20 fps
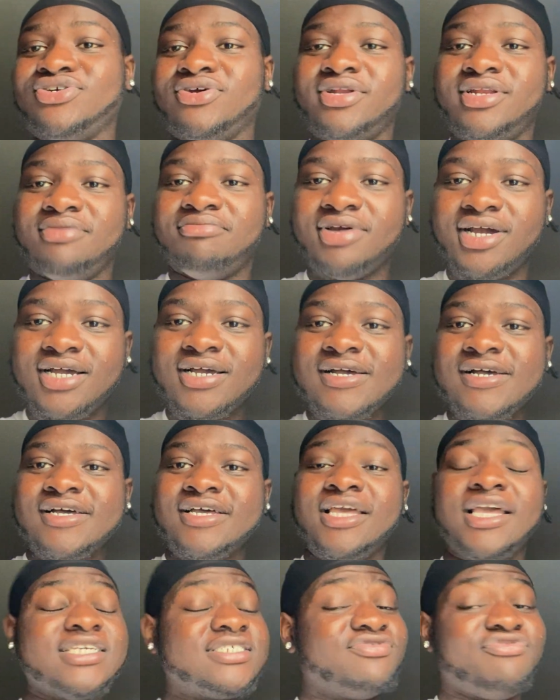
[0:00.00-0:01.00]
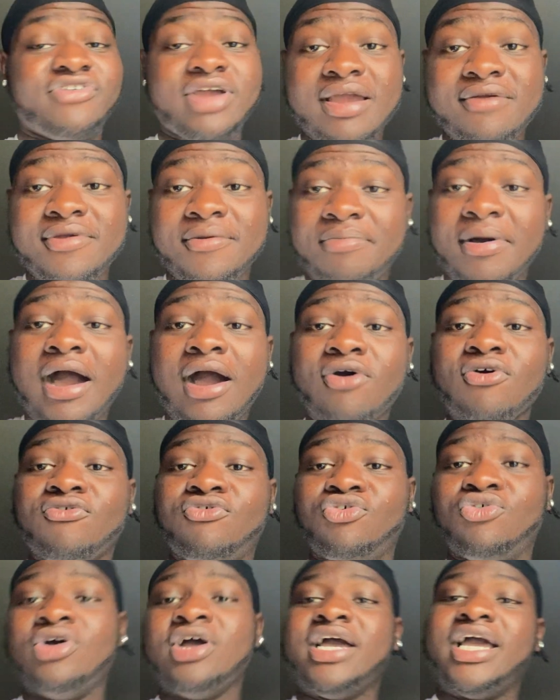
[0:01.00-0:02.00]
journey, bruh. It's very
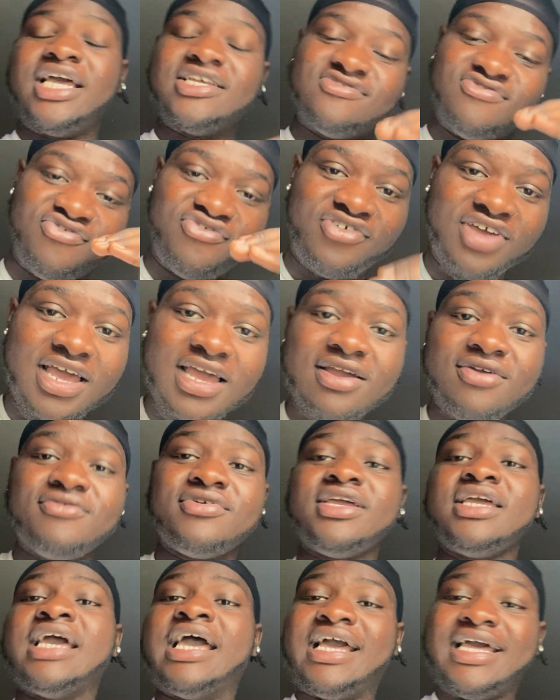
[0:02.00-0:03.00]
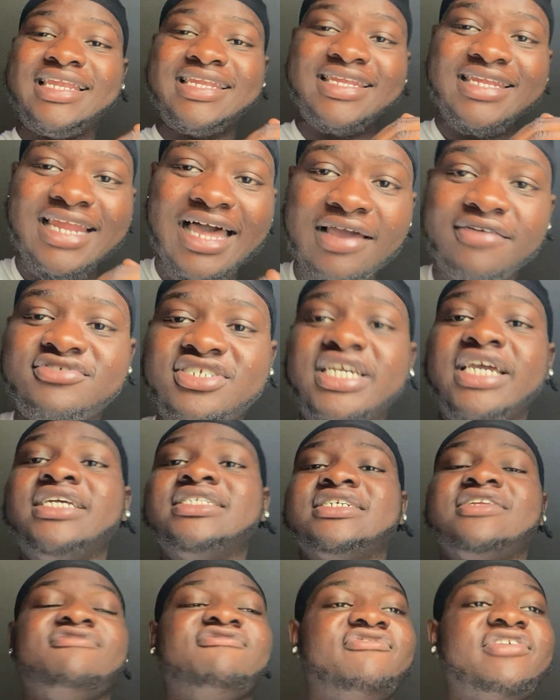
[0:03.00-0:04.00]
powerful. It's very
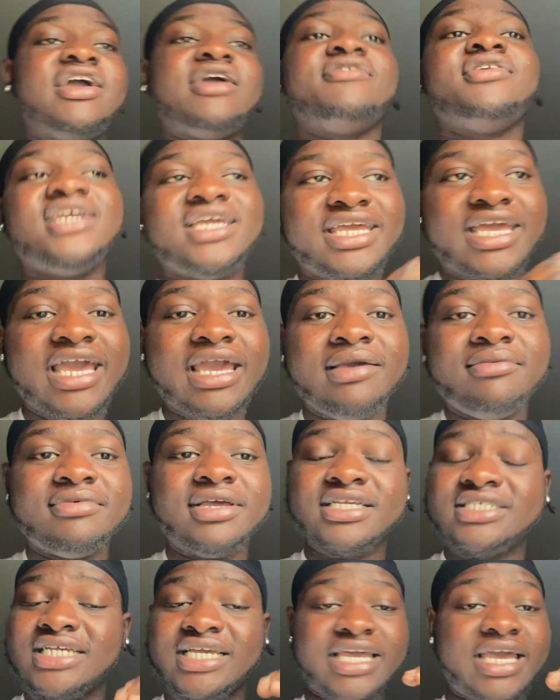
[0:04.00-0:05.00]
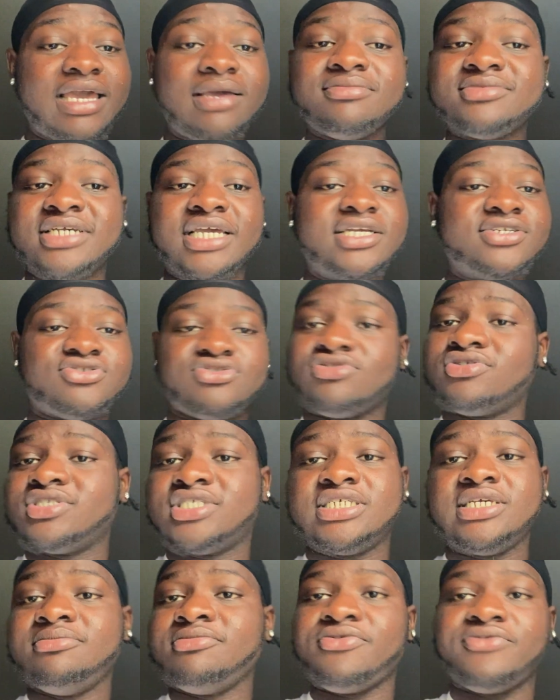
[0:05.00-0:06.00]
life-changing. Very game. It's a game changer on
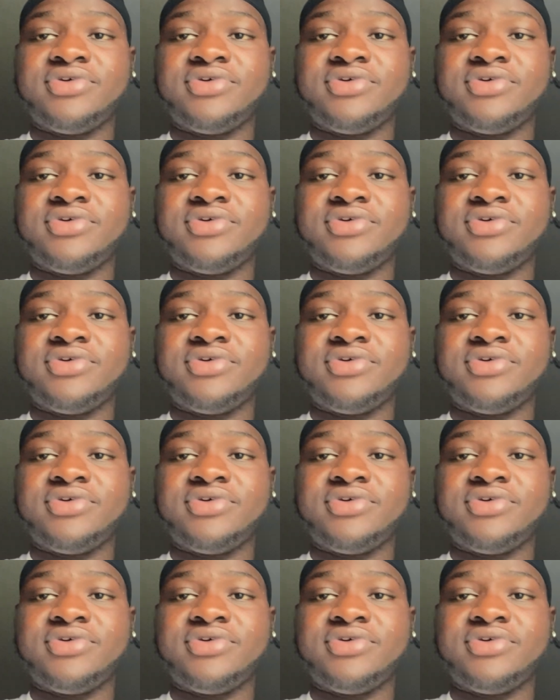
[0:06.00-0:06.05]
team